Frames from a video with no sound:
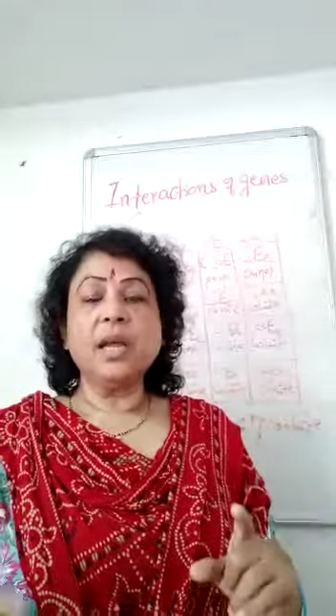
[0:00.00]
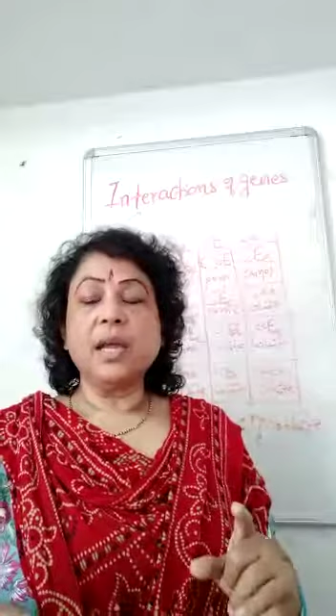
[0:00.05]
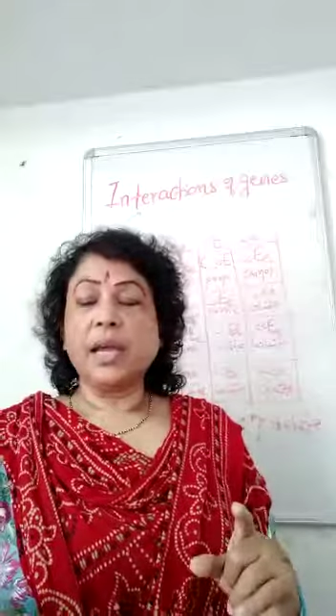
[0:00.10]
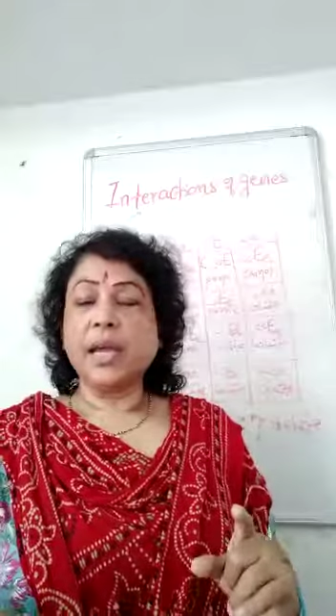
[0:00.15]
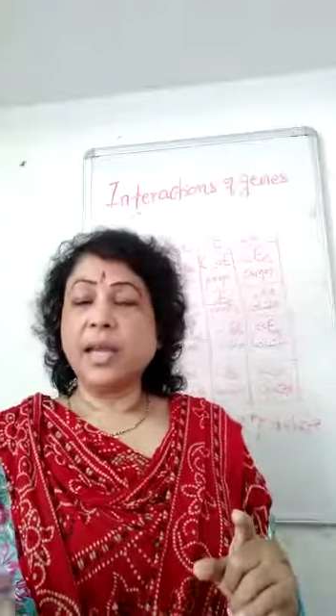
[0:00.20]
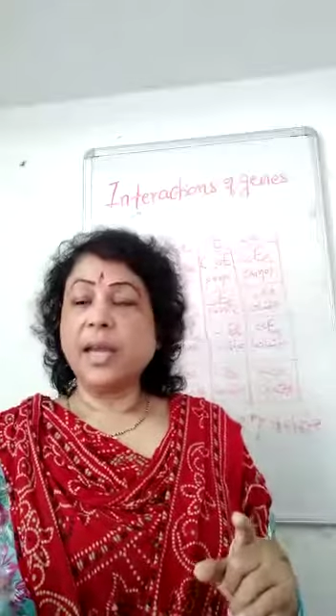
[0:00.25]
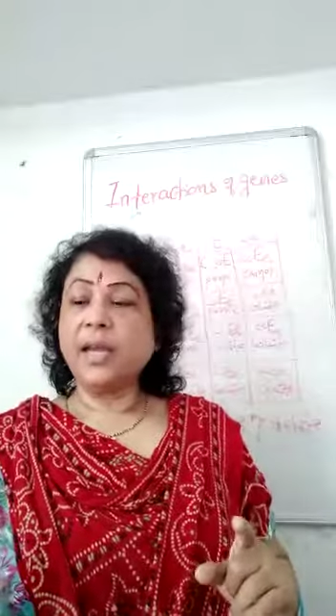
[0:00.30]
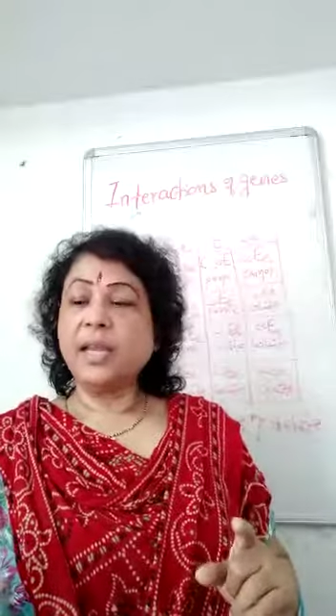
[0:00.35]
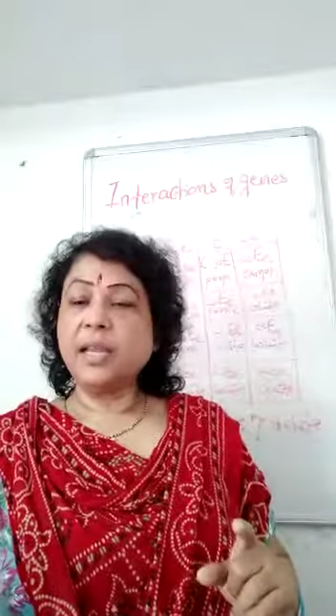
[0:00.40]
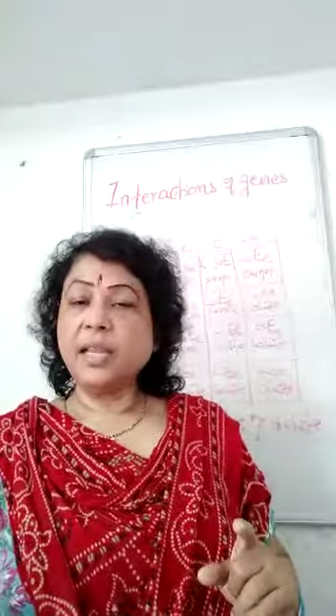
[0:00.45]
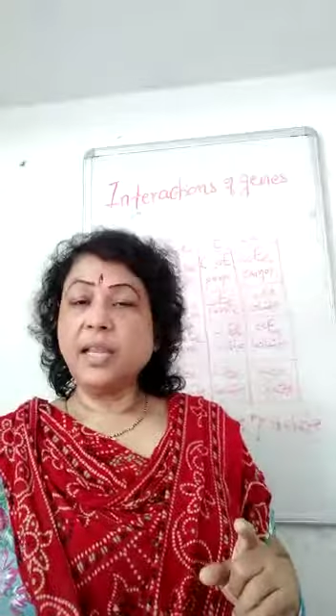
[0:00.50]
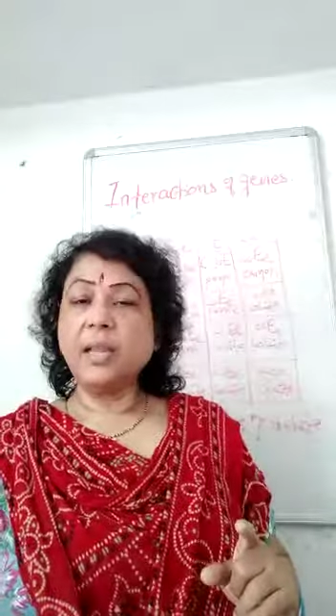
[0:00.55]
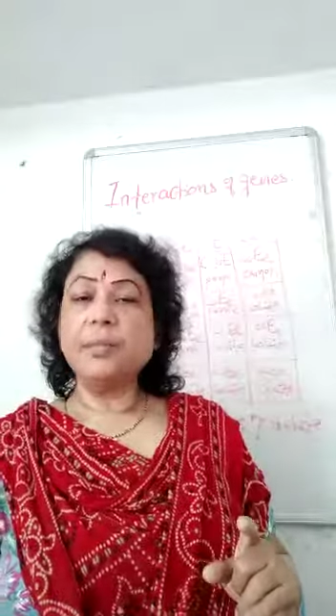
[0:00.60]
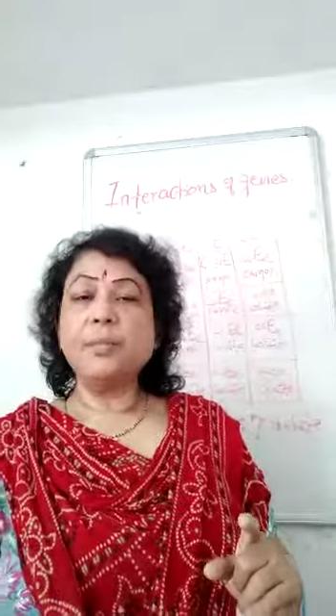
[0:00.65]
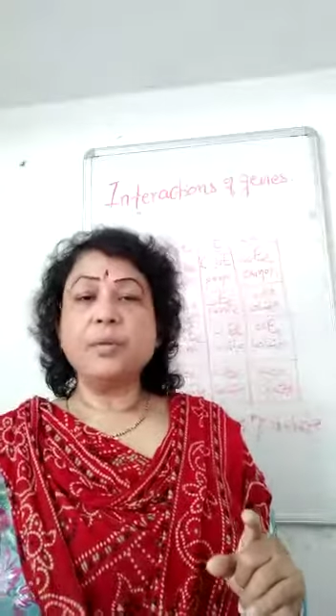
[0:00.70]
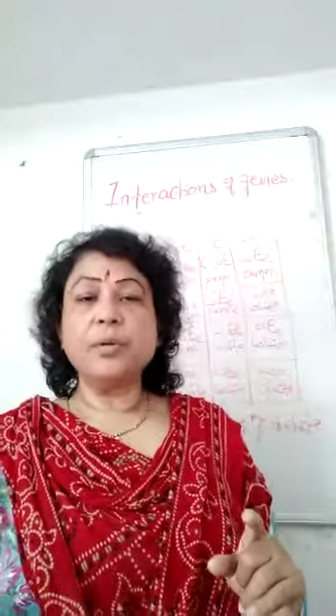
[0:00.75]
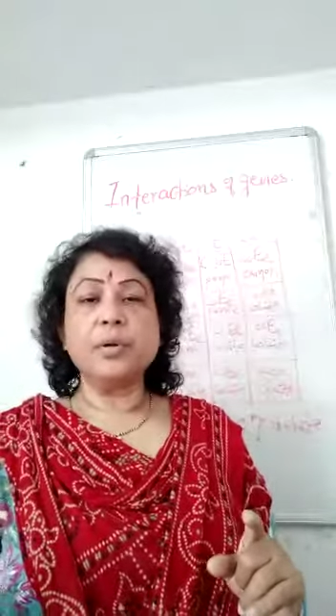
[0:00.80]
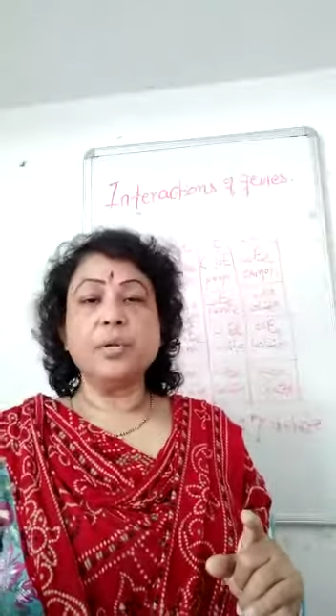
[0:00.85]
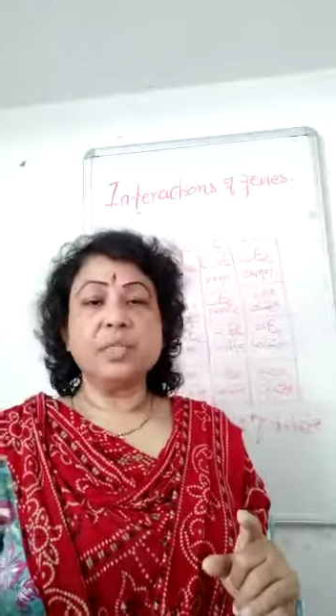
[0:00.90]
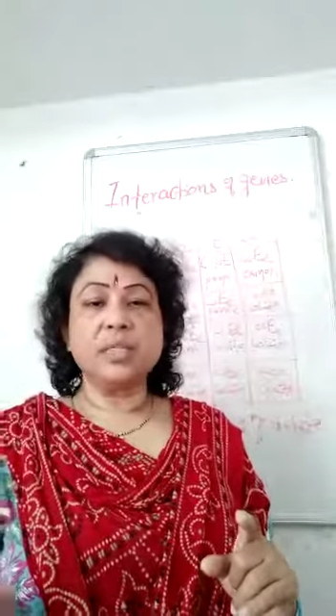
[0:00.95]
and E
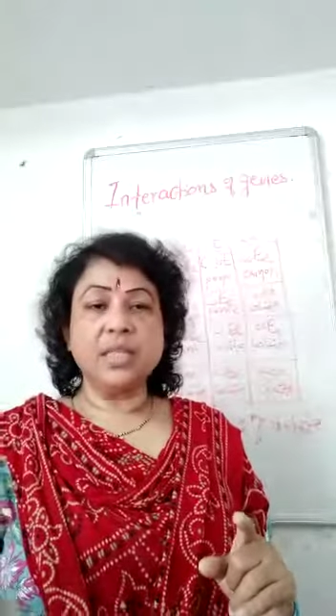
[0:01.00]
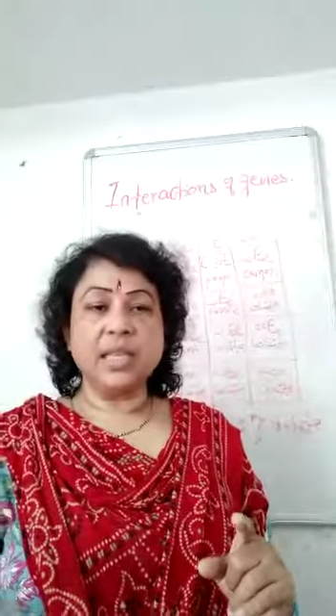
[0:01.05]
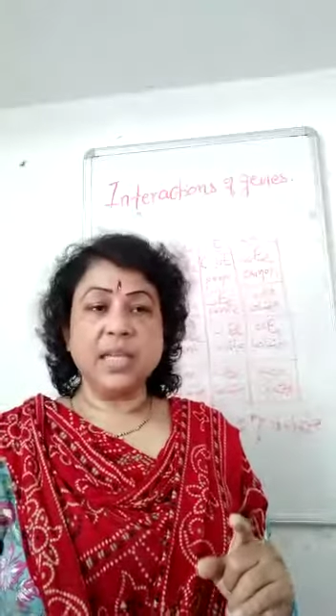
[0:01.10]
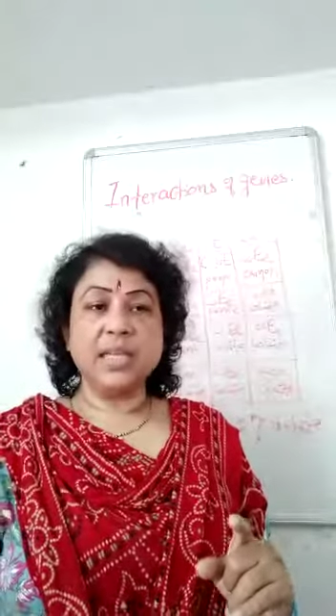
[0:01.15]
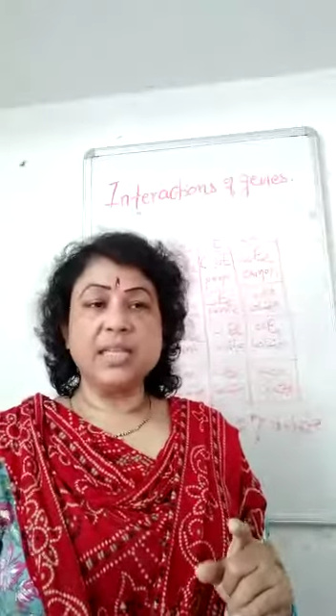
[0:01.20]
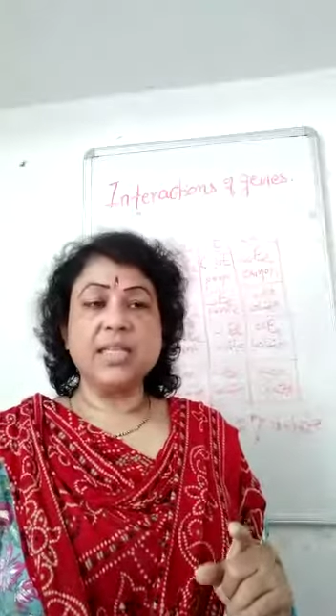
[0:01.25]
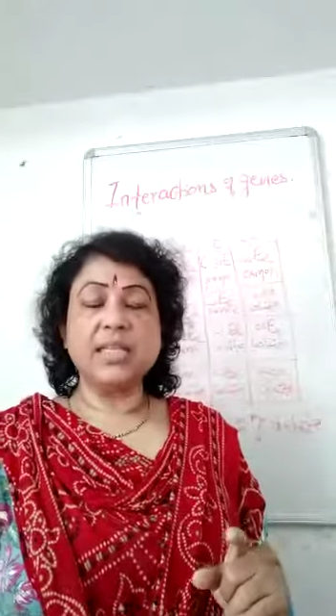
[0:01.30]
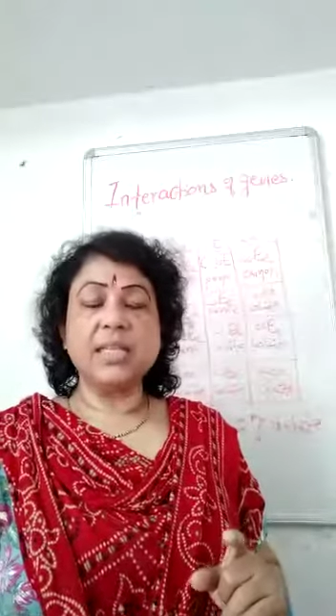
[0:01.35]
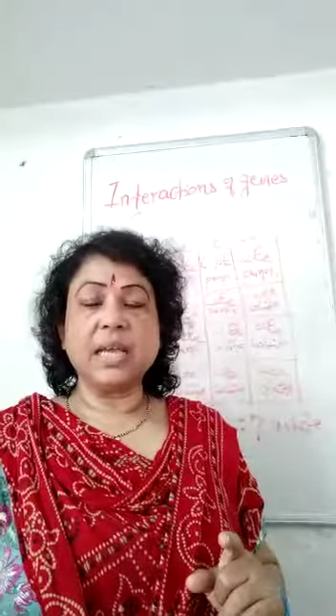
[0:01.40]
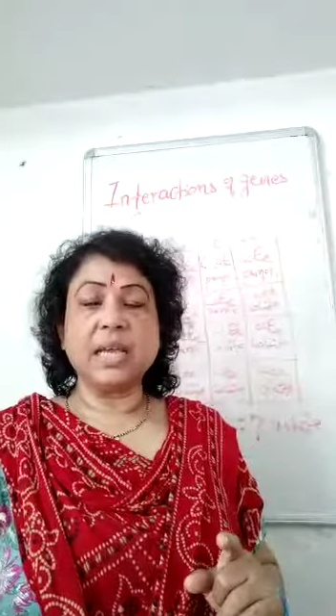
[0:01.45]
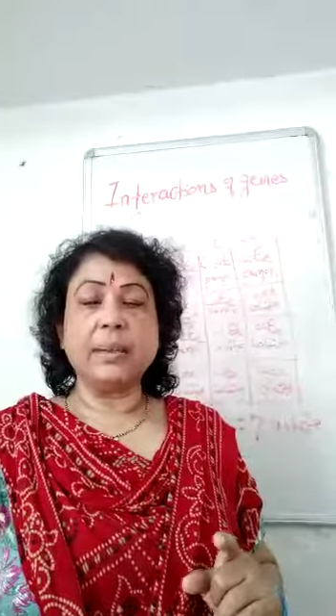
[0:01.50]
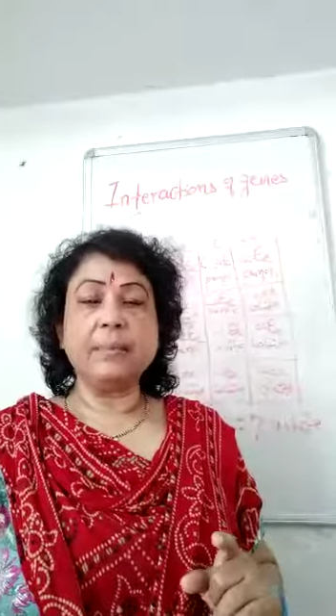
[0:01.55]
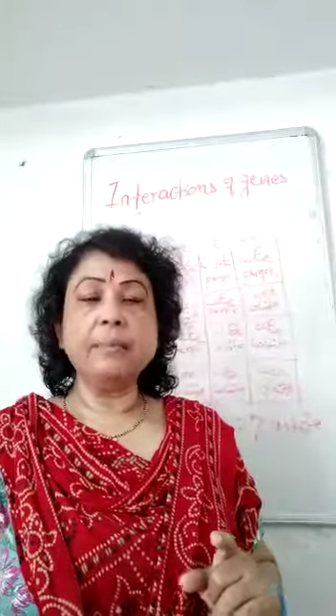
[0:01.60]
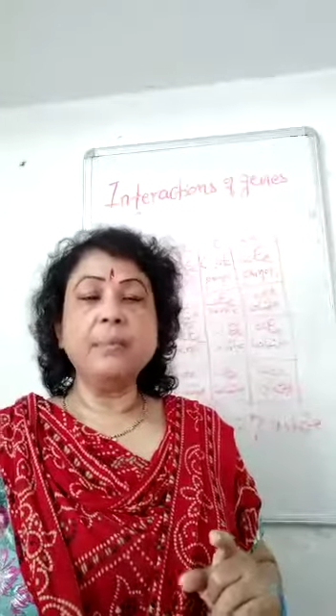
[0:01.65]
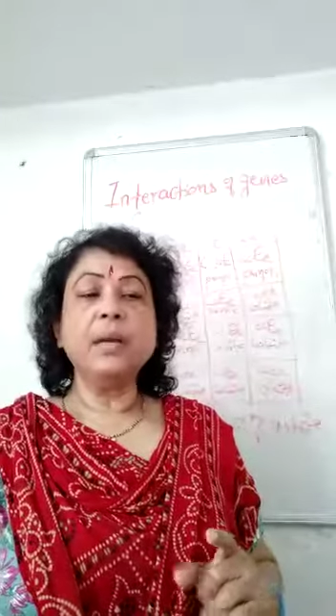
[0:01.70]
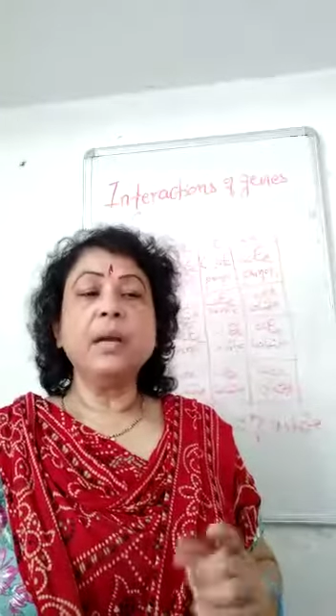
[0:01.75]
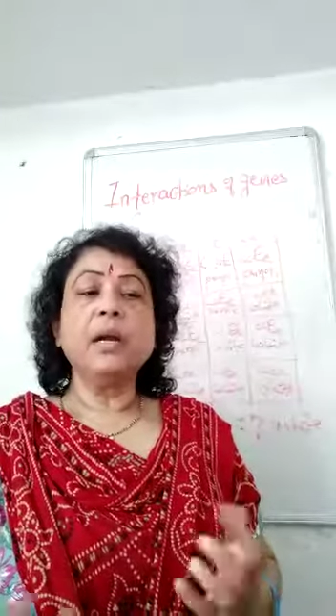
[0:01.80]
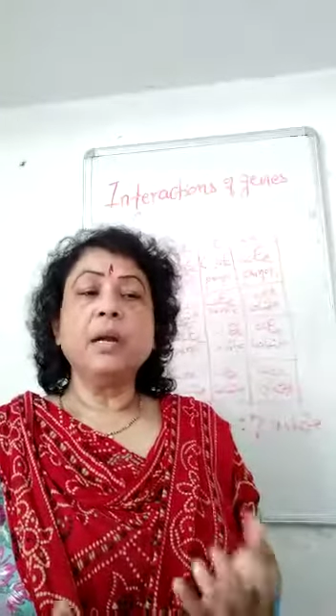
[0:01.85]
produce the enzyme,